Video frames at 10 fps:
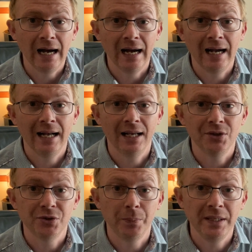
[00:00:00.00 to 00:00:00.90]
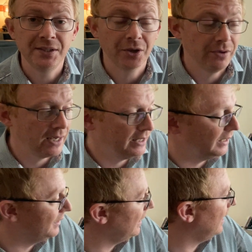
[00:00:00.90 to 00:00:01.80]
And Peter
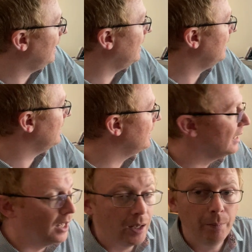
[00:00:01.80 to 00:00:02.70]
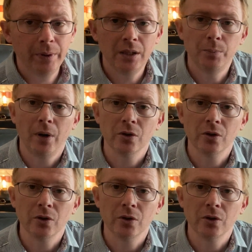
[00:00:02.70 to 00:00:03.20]
created a bird